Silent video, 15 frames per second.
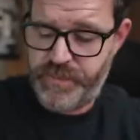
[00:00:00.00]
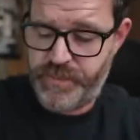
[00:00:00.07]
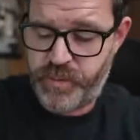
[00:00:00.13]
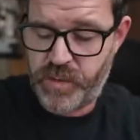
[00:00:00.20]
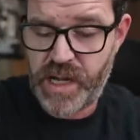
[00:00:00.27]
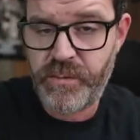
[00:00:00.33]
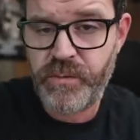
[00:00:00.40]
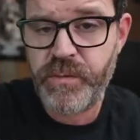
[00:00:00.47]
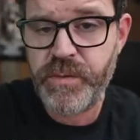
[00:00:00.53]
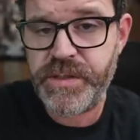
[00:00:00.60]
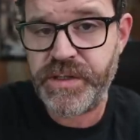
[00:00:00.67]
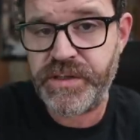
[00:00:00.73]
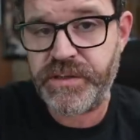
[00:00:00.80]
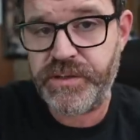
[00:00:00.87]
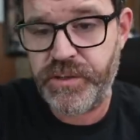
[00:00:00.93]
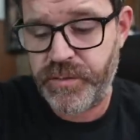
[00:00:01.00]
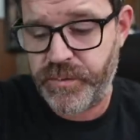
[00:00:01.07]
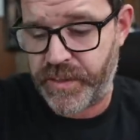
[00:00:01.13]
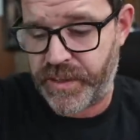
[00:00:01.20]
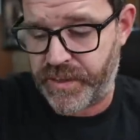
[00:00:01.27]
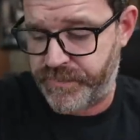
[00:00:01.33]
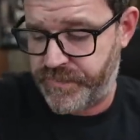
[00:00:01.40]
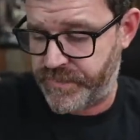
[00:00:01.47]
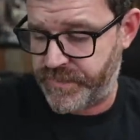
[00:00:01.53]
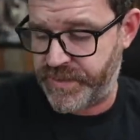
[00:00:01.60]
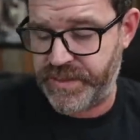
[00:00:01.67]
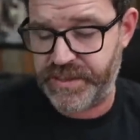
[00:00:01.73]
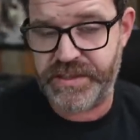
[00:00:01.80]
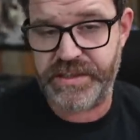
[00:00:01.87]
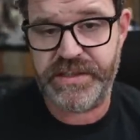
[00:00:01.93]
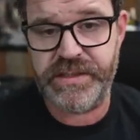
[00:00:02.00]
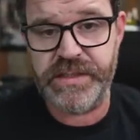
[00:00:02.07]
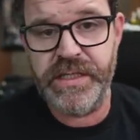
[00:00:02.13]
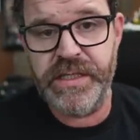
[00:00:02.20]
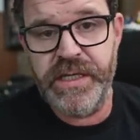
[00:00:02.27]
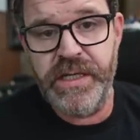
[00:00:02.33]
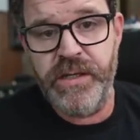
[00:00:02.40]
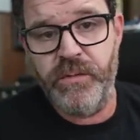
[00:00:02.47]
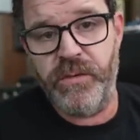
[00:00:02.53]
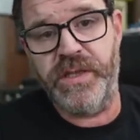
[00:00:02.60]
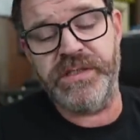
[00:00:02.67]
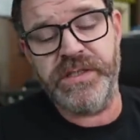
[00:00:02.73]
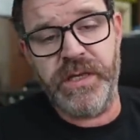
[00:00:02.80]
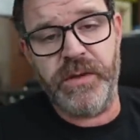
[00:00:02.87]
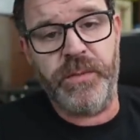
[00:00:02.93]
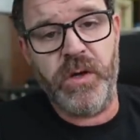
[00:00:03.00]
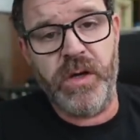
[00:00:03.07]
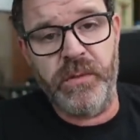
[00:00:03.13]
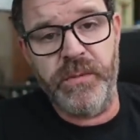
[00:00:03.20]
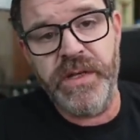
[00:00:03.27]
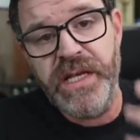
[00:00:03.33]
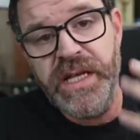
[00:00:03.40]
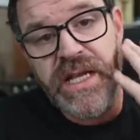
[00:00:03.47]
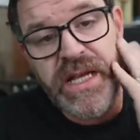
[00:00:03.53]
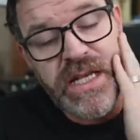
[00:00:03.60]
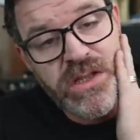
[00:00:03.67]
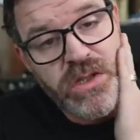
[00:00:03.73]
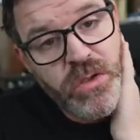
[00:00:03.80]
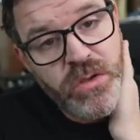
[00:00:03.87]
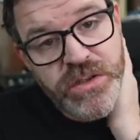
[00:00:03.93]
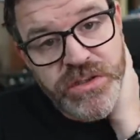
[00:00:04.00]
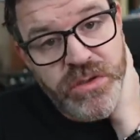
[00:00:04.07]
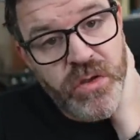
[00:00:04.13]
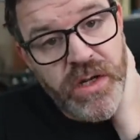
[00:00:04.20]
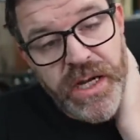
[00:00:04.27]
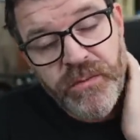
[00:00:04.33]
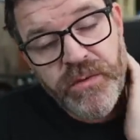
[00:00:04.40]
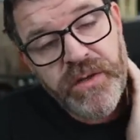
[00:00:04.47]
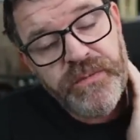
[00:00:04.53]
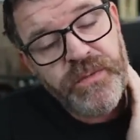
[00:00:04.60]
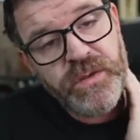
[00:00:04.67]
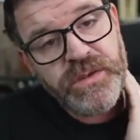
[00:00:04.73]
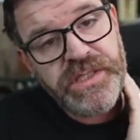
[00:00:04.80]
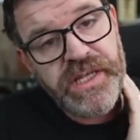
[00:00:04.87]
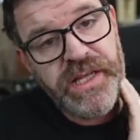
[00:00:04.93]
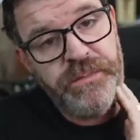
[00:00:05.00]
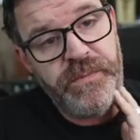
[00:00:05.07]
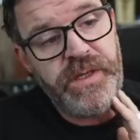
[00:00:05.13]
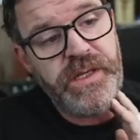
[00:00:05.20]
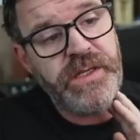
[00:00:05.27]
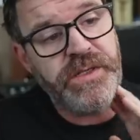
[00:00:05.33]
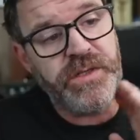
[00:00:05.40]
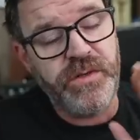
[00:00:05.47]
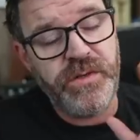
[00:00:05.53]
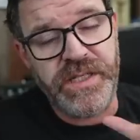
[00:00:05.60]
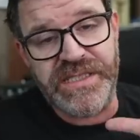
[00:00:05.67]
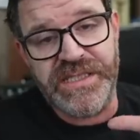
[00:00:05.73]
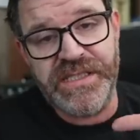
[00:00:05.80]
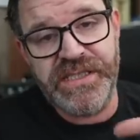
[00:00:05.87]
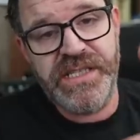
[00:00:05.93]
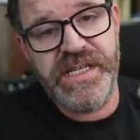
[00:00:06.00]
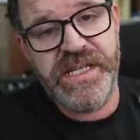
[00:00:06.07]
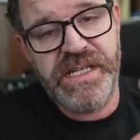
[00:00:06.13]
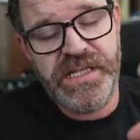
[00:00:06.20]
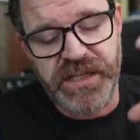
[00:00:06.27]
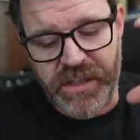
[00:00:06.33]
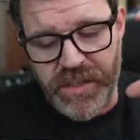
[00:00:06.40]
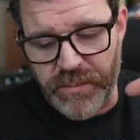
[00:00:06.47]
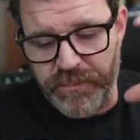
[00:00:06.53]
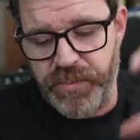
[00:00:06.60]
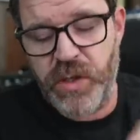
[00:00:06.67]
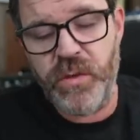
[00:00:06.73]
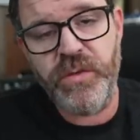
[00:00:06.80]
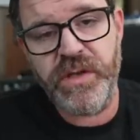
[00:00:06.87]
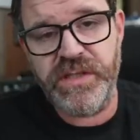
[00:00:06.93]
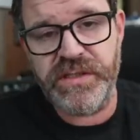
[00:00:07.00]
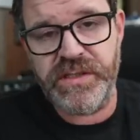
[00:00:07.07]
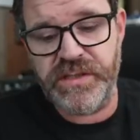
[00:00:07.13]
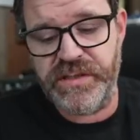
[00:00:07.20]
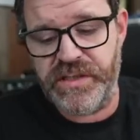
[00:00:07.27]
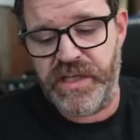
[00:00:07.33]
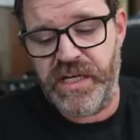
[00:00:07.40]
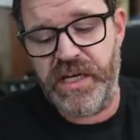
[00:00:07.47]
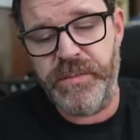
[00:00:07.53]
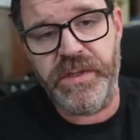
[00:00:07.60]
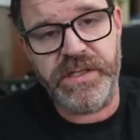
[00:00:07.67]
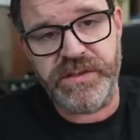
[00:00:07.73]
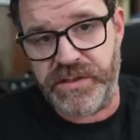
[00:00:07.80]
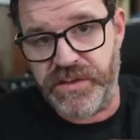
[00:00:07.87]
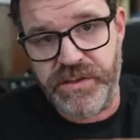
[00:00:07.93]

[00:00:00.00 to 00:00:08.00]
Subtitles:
The problem with this tube amp is, well, it's not a problem. It looks great. When it first came in, you could see the components inside because the